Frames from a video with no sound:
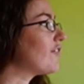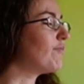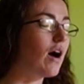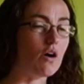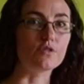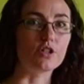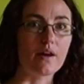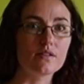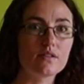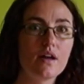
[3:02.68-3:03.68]
my
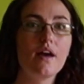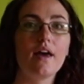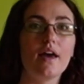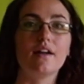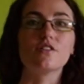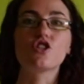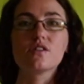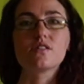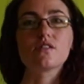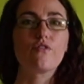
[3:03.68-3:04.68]
object. It is
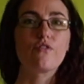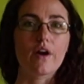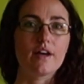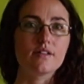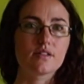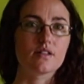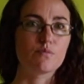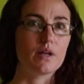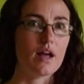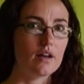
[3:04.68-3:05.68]
just a phrase that has
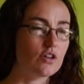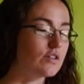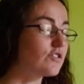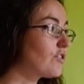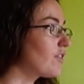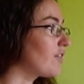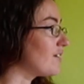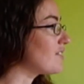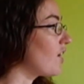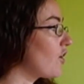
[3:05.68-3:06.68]
been added on. So this
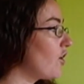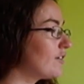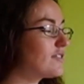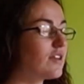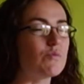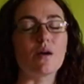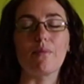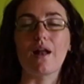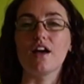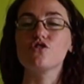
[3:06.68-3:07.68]
concept
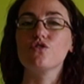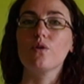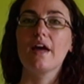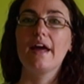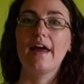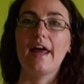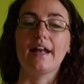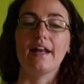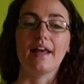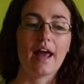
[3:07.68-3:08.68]
applies to
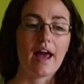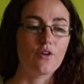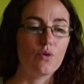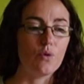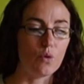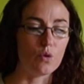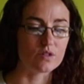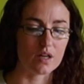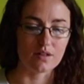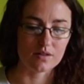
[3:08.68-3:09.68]
any and all
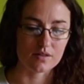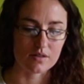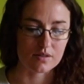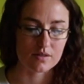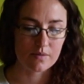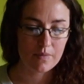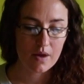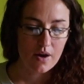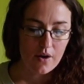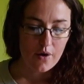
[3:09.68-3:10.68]
sentences.
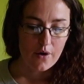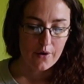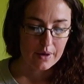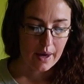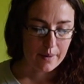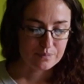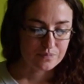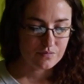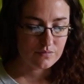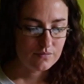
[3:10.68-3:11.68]
Okay,
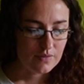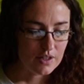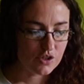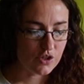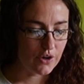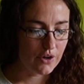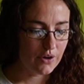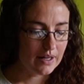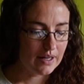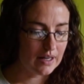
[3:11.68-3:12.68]
so
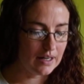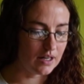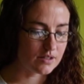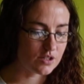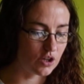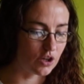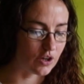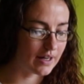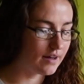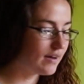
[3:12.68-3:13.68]
let's
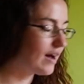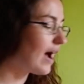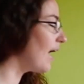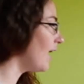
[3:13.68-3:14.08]
look at